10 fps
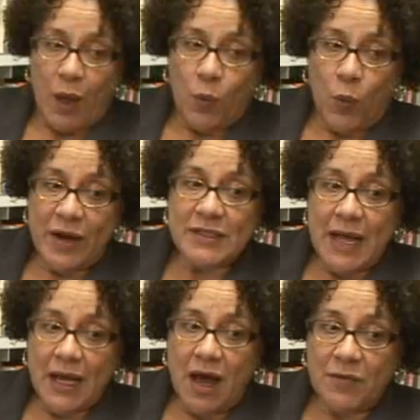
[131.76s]
Where does
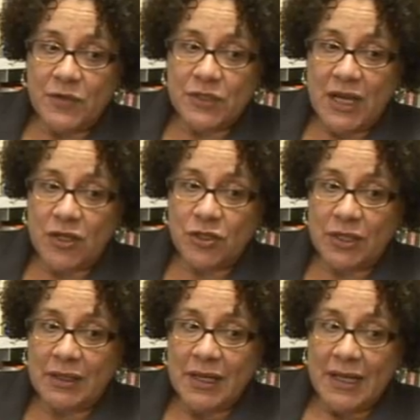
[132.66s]
that
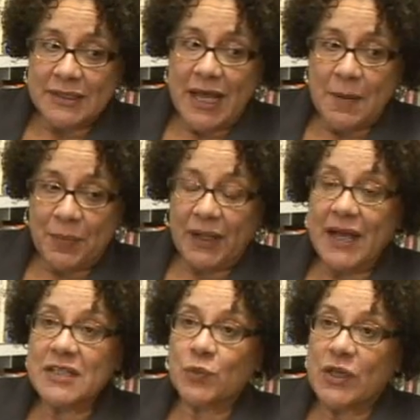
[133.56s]
conversation take
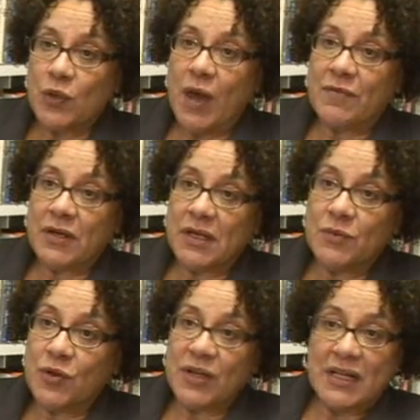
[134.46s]
place when you have a
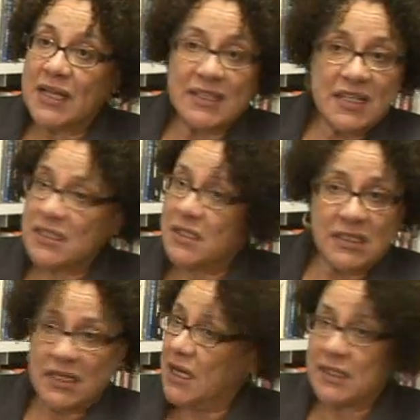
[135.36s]
community that doesn't
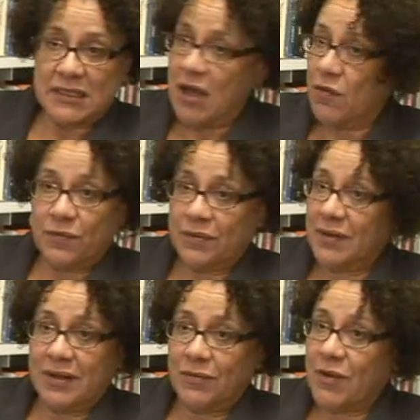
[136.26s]
see itself
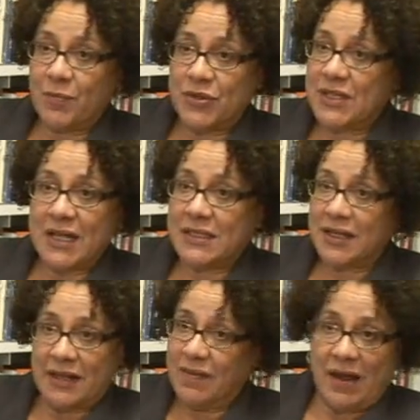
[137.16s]

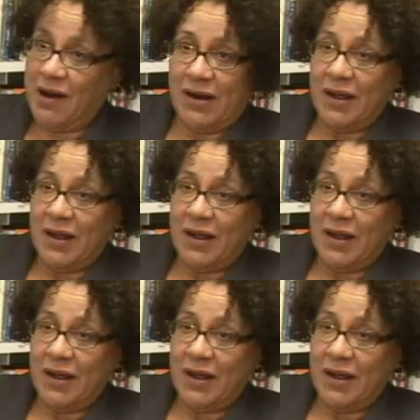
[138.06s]
represented in there?